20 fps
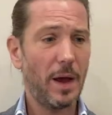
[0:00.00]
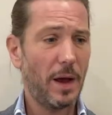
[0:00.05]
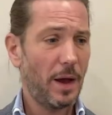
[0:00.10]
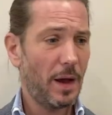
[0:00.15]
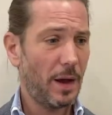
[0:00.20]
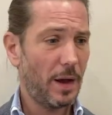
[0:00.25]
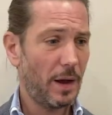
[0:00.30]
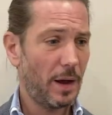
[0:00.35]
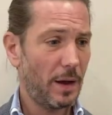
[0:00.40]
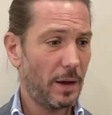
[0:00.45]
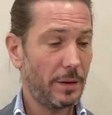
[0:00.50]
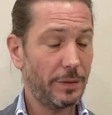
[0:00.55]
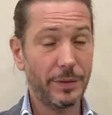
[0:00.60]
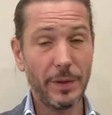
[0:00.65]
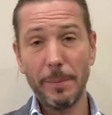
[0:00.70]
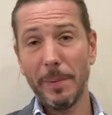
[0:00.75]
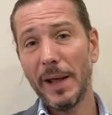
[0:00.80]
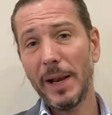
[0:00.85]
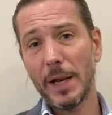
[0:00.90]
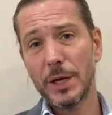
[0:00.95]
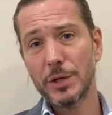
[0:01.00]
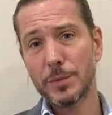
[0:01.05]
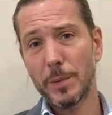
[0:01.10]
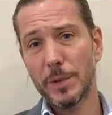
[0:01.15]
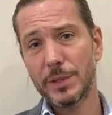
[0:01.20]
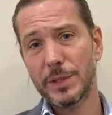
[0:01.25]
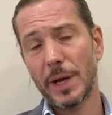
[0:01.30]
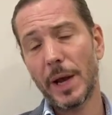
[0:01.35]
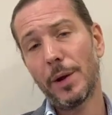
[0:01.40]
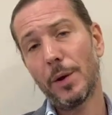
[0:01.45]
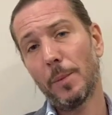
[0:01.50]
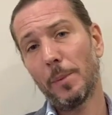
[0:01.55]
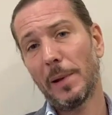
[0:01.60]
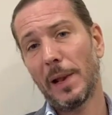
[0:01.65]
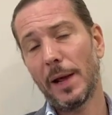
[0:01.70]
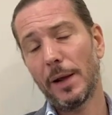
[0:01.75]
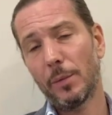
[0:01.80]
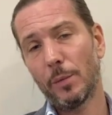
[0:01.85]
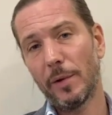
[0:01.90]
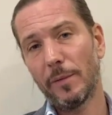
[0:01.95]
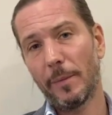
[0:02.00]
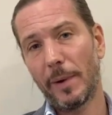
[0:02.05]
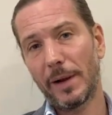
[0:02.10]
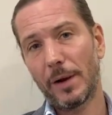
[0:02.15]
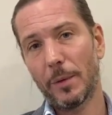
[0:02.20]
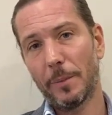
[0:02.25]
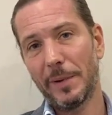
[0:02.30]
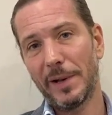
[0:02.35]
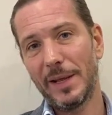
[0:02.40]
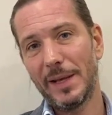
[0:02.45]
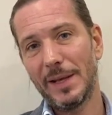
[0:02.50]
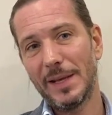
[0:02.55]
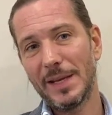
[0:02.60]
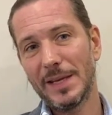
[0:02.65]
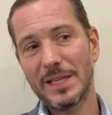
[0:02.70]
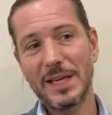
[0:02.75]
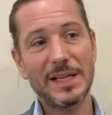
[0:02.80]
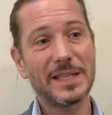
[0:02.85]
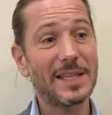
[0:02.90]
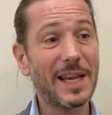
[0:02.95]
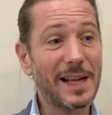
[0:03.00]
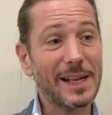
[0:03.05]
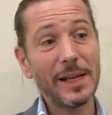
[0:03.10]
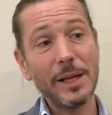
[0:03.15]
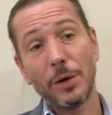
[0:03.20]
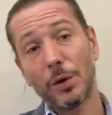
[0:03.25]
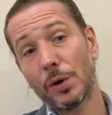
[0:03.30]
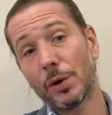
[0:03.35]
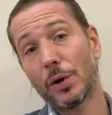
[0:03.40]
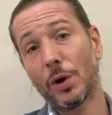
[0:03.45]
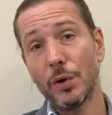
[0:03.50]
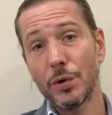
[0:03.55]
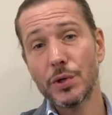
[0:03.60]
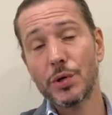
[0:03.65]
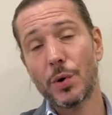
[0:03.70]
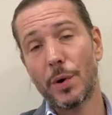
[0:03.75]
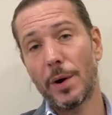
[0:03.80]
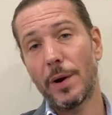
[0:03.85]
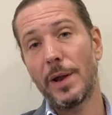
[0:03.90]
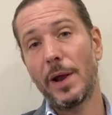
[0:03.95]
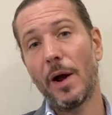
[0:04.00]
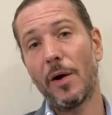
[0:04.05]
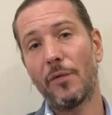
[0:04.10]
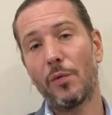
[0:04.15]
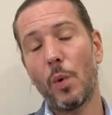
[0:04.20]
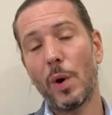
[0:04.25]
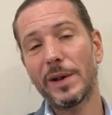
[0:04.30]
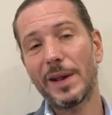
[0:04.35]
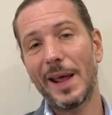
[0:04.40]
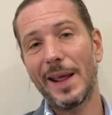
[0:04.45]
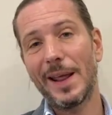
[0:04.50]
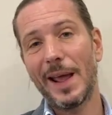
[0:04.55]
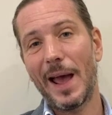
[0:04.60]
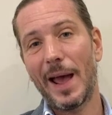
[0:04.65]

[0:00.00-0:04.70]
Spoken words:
The management I applied with my company is exactly the contrary of what I